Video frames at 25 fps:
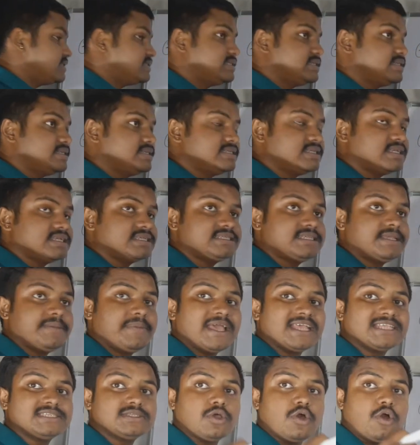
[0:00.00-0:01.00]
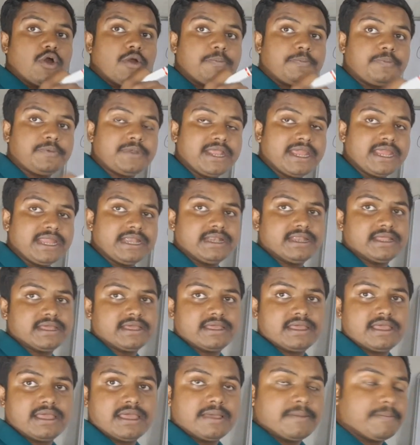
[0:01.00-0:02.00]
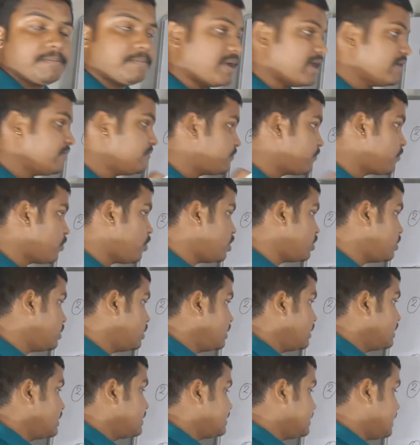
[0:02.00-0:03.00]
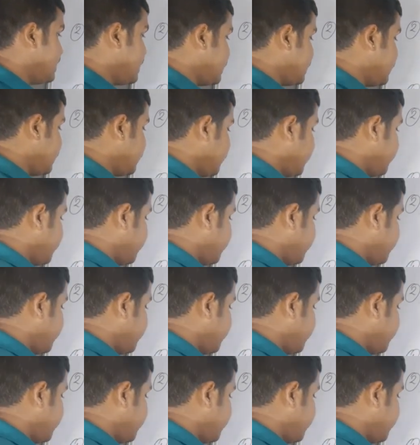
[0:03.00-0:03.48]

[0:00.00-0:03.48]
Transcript: citizenship has obtained by fraud, then